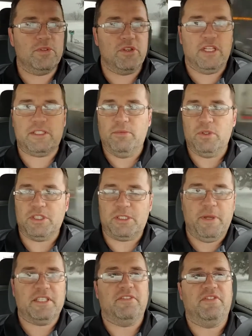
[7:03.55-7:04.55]
So that's the most
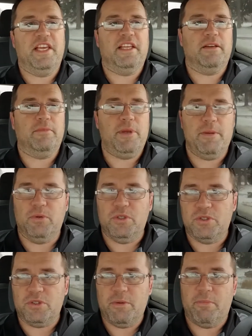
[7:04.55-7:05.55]
expensive thing that people
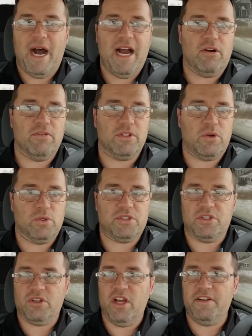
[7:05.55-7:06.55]
usually buy over the course of
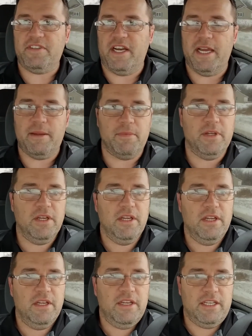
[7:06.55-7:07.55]
their lifetime
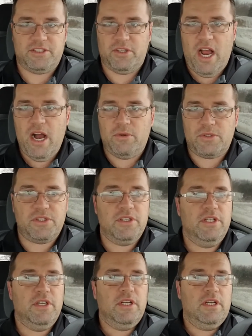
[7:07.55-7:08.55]
is their house.
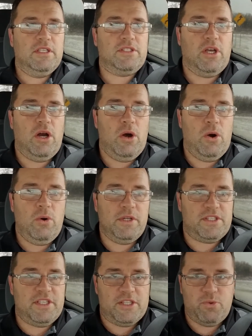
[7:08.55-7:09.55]
So
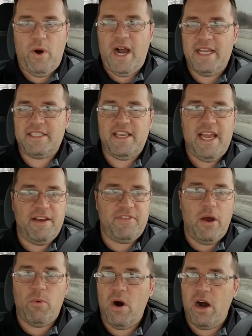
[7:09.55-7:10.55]
it's wise to have
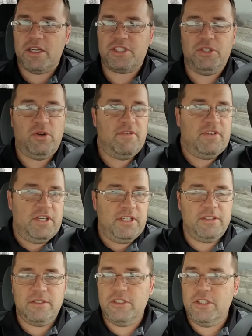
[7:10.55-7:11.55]
that washed, you know, every
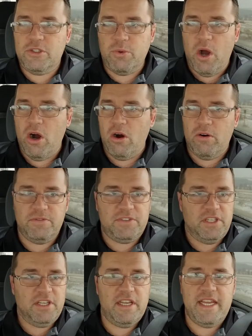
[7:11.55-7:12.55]
12
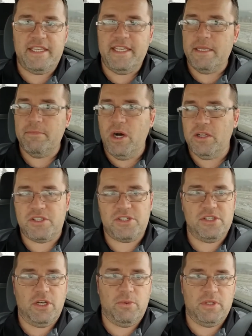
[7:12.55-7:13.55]
to 18
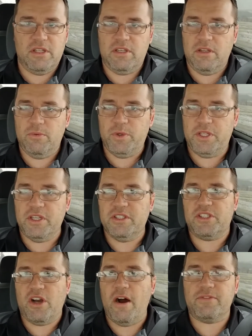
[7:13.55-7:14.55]
months, you know, with a good
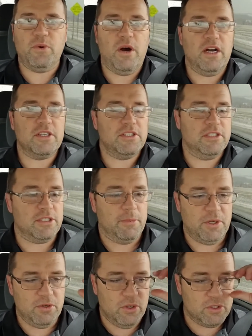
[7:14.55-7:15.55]
soft wash, and
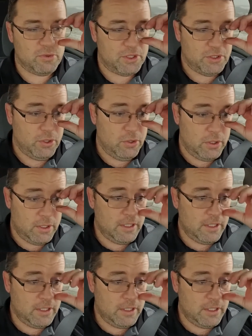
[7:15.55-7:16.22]
somebody who knows what they're doing.